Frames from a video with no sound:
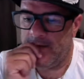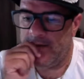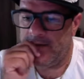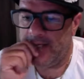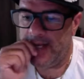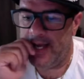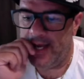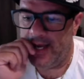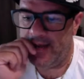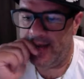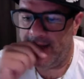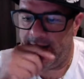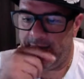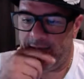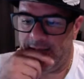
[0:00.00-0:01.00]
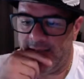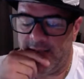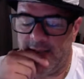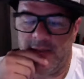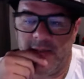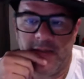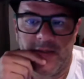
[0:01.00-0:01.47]
Yeah, I mean,
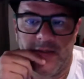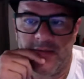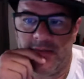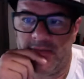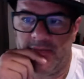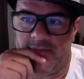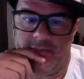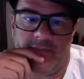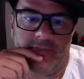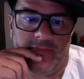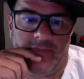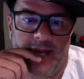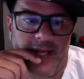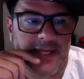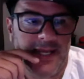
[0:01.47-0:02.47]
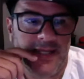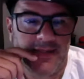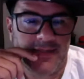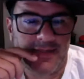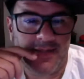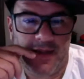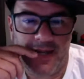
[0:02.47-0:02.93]
I get
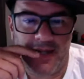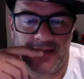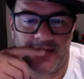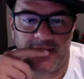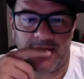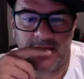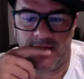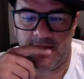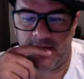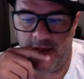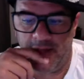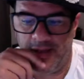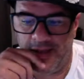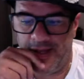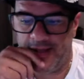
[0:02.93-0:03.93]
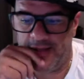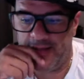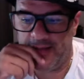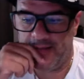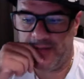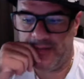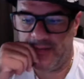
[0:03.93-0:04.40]
signs a lot
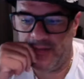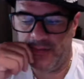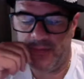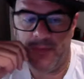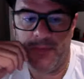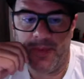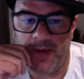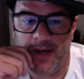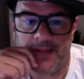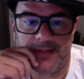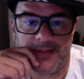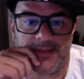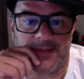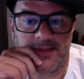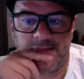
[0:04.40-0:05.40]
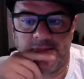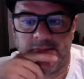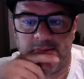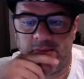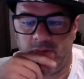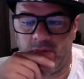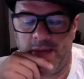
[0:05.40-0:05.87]
through birds,
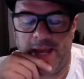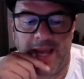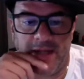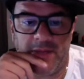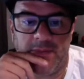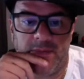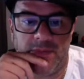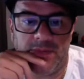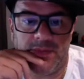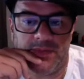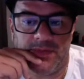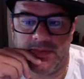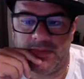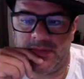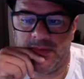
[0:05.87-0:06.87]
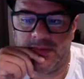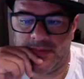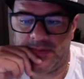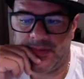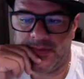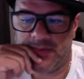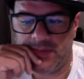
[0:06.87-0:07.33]
through animals.
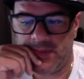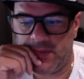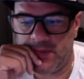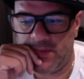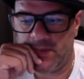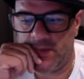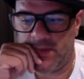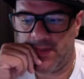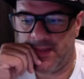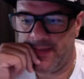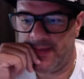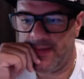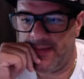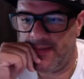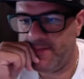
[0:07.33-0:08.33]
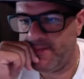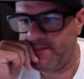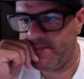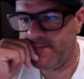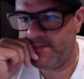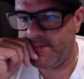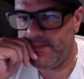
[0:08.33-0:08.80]
So,
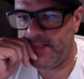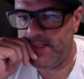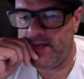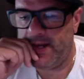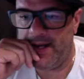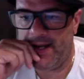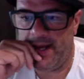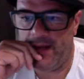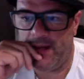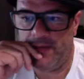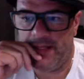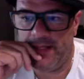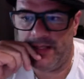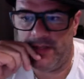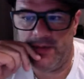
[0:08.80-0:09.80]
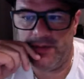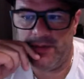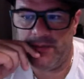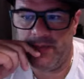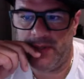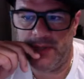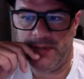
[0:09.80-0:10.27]
I don't really know too
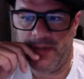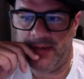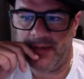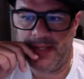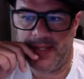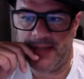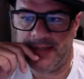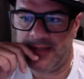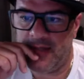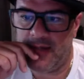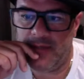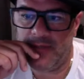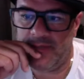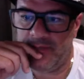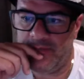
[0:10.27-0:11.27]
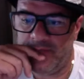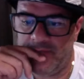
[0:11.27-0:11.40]
much about that stuff.